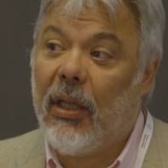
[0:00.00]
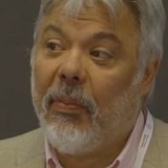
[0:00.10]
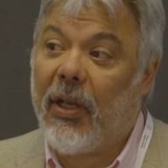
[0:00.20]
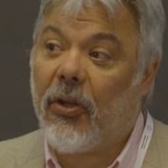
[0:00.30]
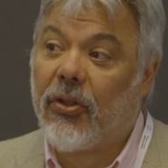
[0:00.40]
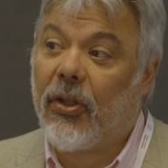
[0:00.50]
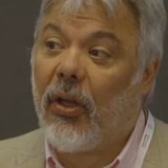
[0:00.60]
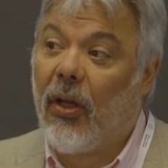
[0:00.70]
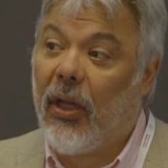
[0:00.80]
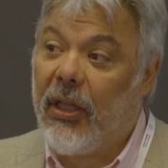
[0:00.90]
Because
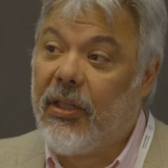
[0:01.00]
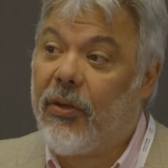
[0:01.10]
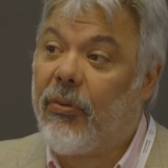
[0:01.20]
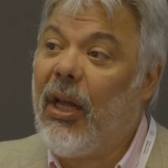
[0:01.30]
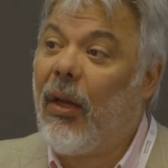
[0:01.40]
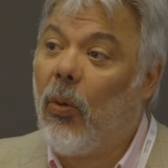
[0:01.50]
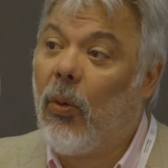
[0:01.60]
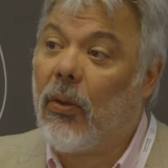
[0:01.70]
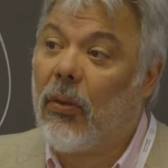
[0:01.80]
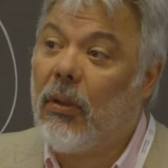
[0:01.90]
in the real
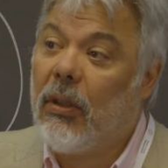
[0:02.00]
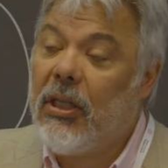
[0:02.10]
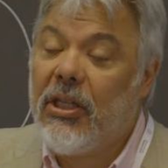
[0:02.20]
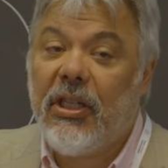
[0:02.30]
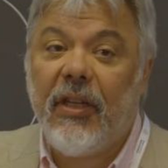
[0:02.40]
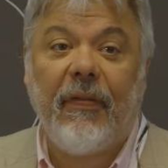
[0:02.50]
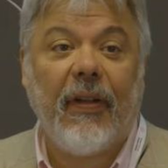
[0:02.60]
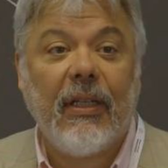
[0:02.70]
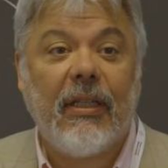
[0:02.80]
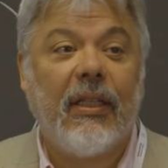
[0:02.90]
world,
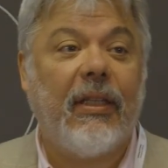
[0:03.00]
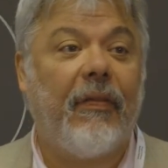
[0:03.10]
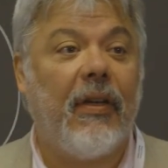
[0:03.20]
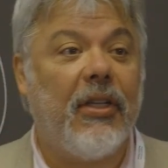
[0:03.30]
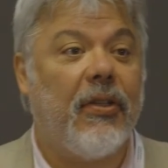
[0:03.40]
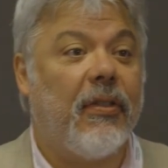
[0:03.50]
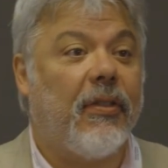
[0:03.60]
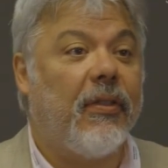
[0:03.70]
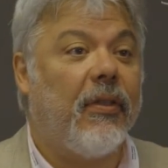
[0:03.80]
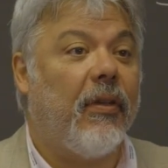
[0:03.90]
different
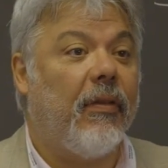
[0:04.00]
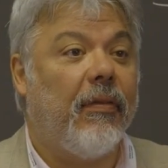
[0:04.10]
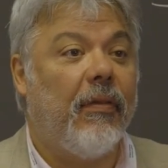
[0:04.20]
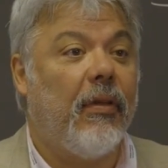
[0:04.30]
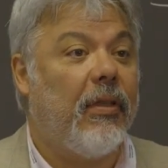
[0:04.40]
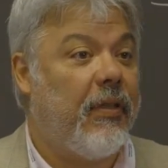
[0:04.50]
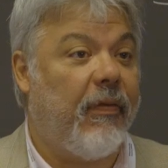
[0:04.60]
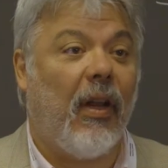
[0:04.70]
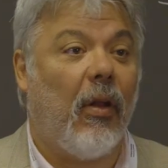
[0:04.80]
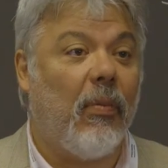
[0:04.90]
definitions of
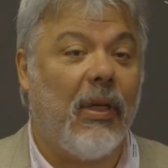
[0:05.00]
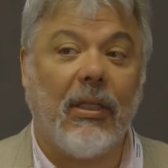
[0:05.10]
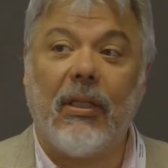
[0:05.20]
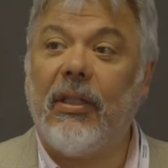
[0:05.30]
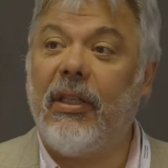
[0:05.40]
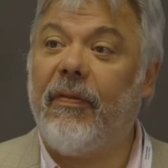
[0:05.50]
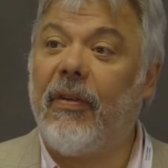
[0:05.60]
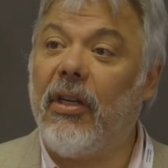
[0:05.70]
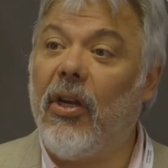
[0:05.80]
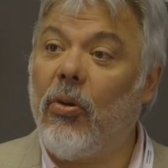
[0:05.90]
development,
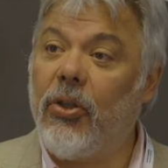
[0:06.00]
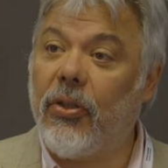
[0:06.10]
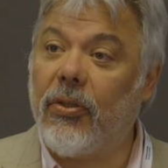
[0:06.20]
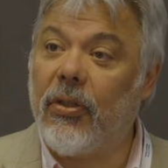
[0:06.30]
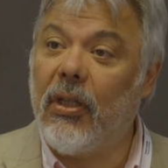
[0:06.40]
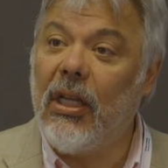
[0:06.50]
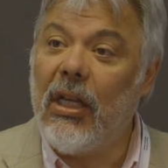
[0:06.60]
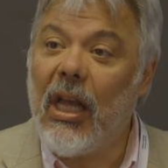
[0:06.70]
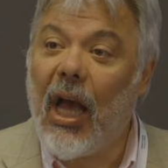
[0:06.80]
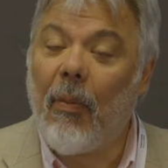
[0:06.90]
different notions
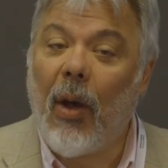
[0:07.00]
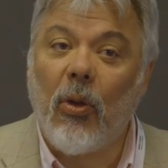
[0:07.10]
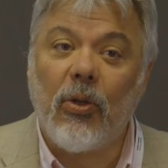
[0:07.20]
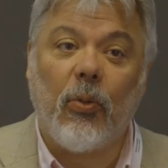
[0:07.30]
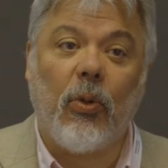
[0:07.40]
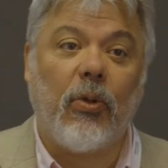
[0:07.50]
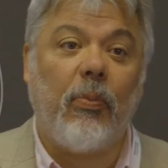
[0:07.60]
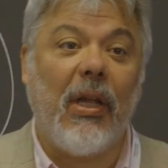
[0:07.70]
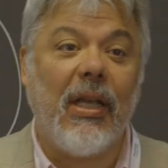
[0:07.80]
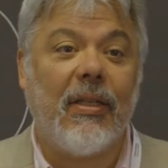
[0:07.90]
about
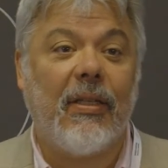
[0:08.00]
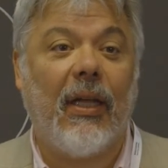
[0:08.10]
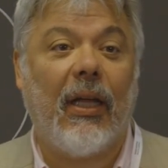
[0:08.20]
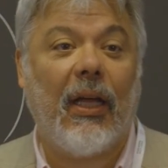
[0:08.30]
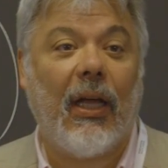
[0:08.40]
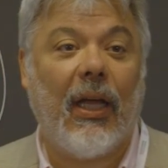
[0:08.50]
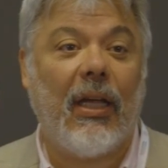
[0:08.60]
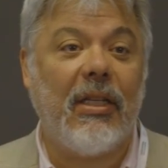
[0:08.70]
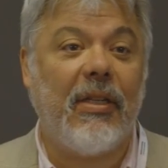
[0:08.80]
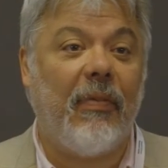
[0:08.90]
what brings
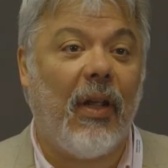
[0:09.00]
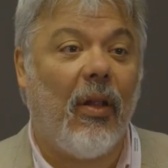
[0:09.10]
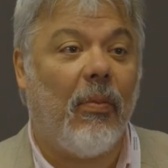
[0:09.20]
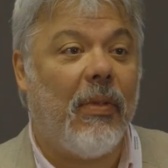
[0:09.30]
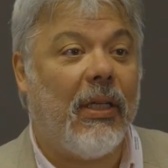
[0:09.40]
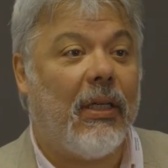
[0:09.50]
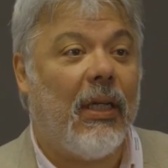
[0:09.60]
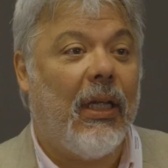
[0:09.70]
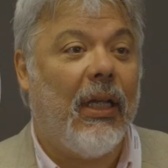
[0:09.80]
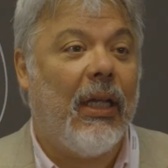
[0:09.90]
development
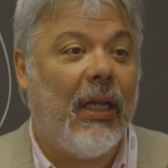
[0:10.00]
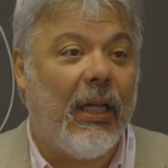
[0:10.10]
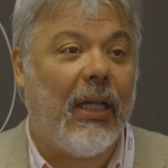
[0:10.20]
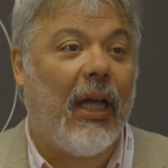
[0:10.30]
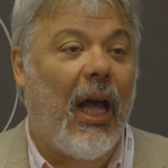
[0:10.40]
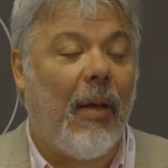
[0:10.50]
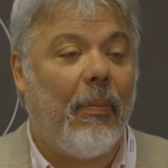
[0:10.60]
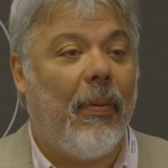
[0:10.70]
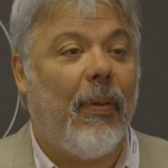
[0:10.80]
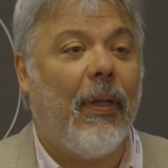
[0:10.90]

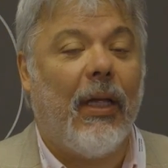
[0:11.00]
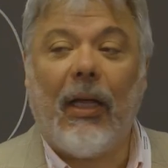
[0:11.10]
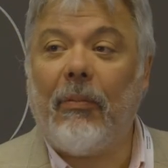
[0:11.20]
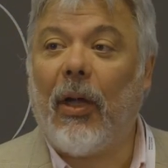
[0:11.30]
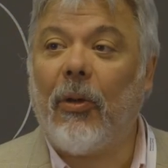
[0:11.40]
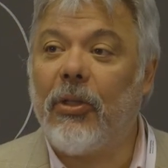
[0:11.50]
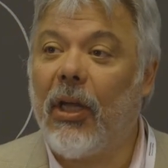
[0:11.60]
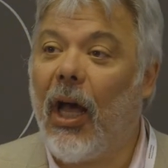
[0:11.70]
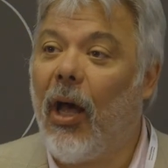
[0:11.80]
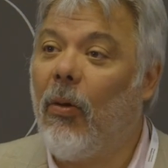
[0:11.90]
up, about
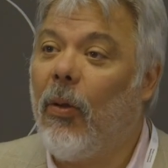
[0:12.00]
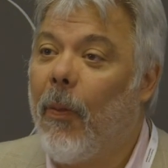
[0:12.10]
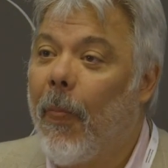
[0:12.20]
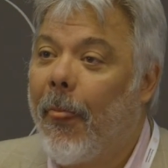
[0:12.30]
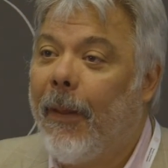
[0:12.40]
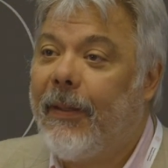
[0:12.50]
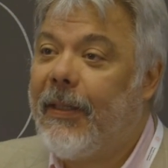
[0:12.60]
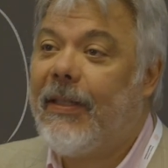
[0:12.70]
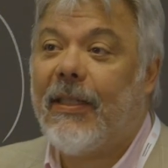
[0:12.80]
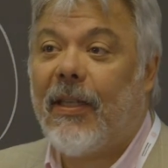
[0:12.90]
how
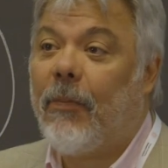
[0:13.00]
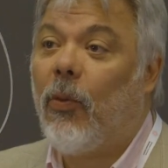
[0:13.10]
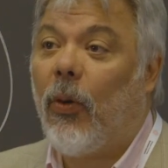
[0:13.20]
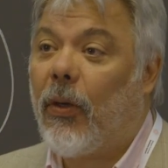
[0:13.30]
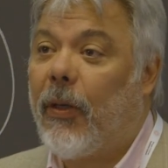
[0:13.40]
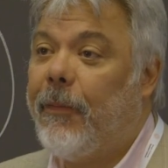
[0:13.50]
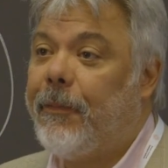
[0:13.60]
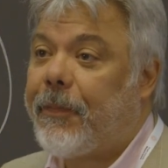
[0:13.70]
the system work,